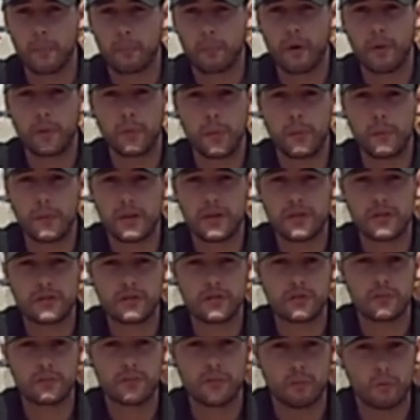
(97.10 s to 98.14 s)
The problem
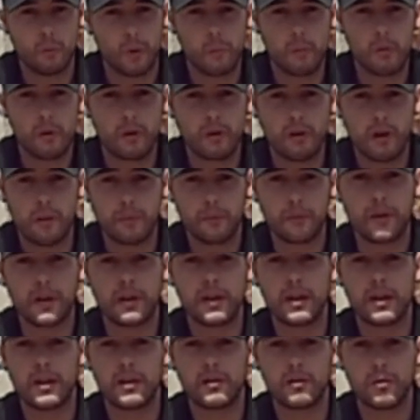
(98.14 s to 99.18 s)
is, when we were up
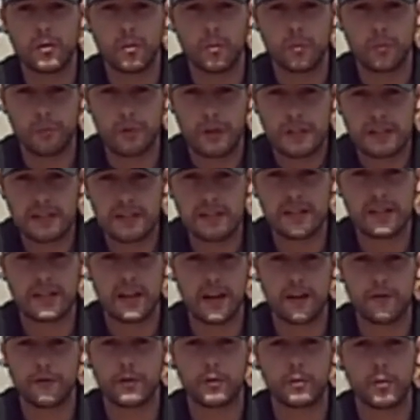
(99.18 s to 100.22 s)
there, we didn't
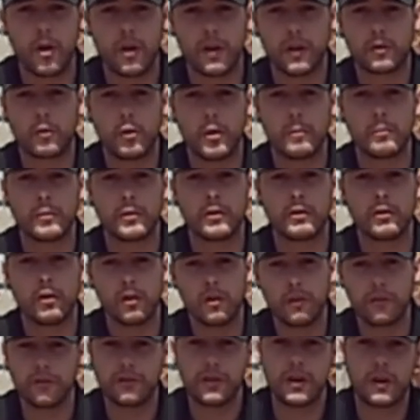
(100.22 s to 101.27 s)
have the right equipment.
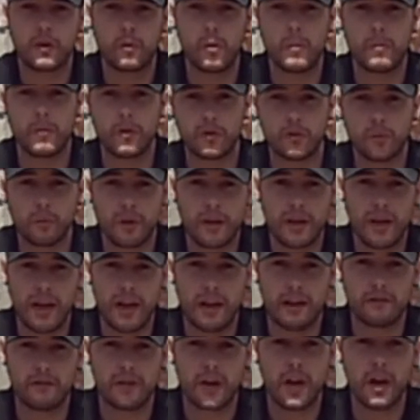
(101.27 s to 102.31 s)
All of the equipment that we
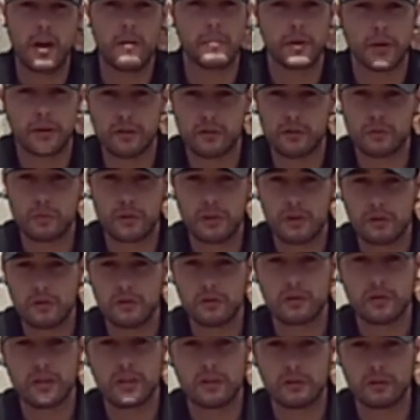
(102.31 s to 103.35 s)
have, because we
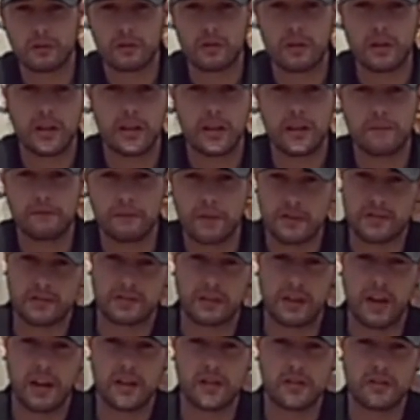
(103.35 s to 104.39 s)
usually do
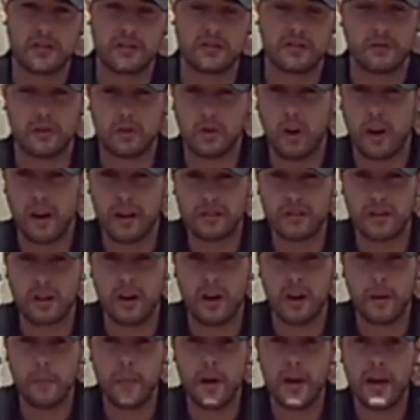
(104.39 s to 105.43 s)
investigations of a night
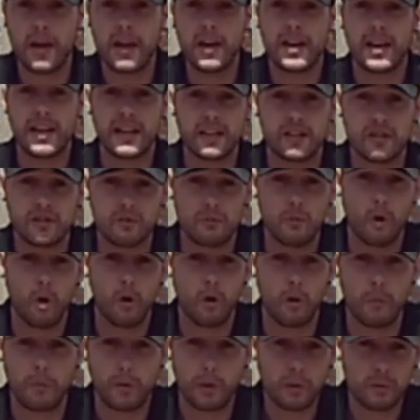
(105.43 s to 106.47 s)
time in
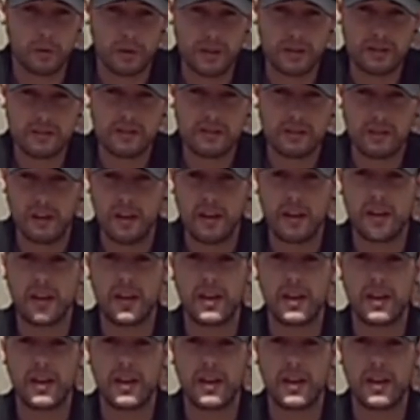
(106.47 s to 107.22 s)
smaller buildings,